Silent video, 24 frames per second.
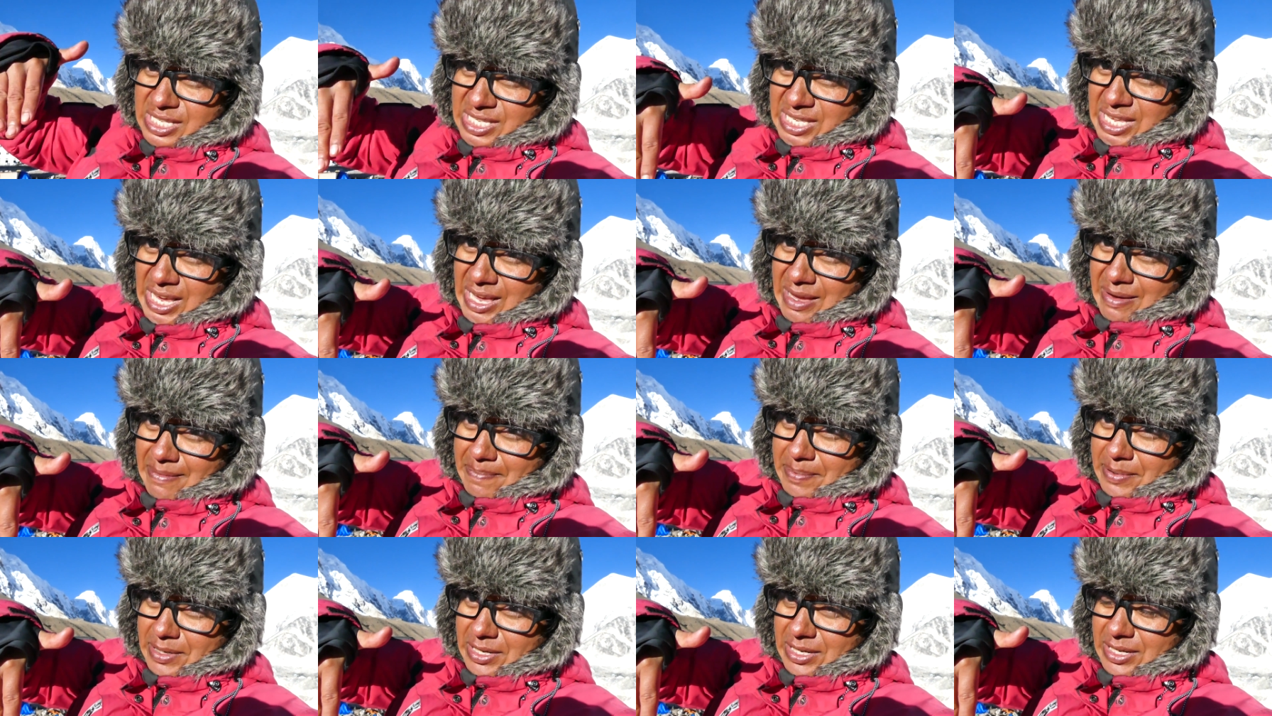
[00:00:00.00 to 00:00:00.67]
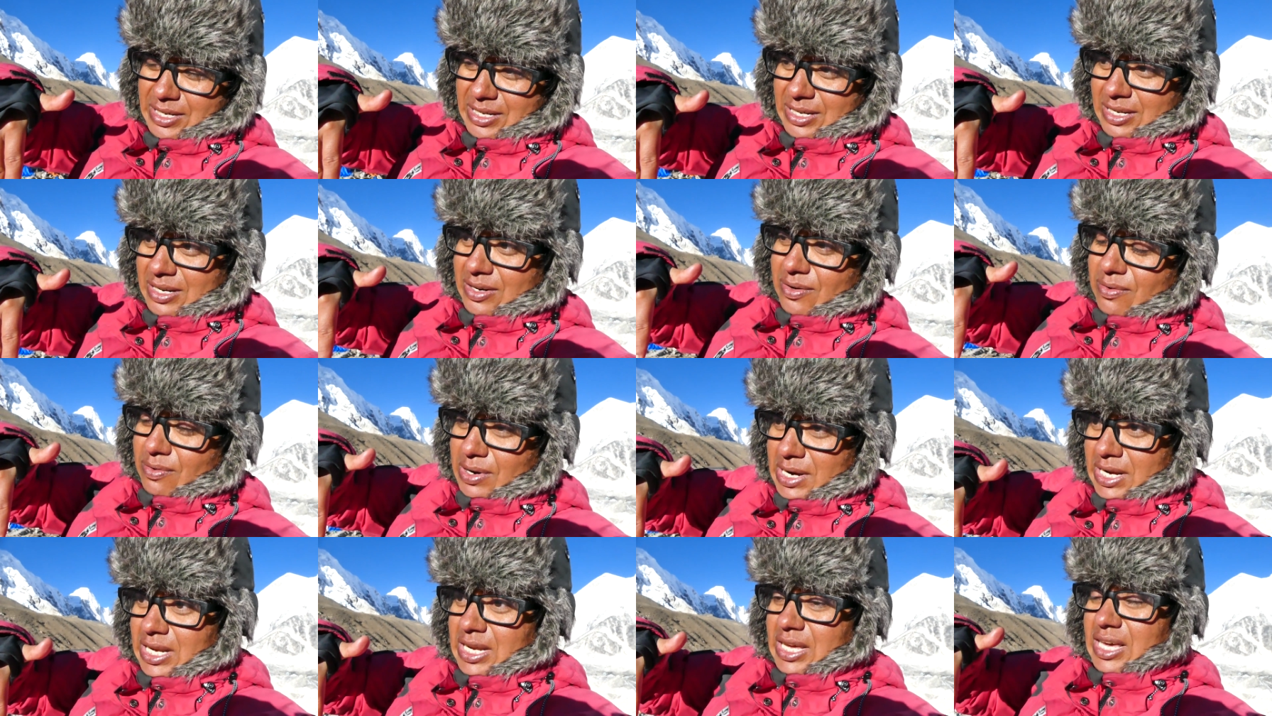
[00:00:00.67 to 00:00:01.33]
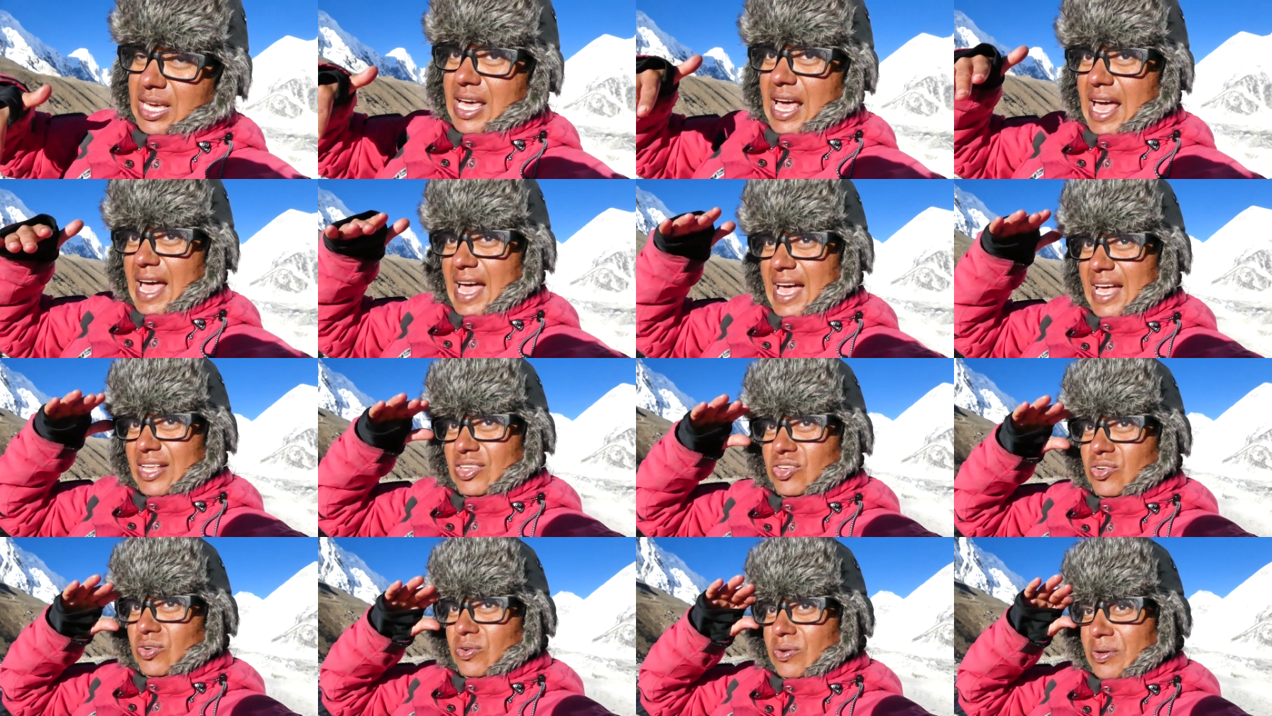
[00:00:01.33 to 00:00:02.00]
deep really I
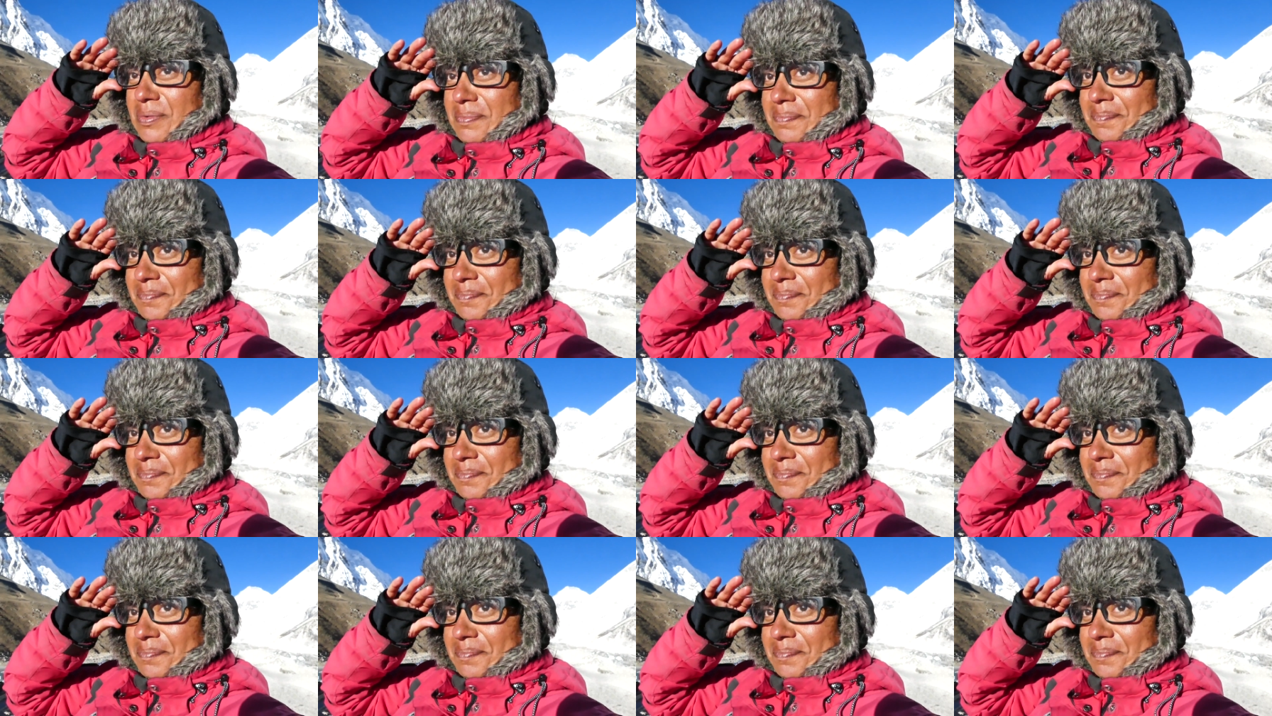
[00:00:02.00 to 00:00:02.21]
had to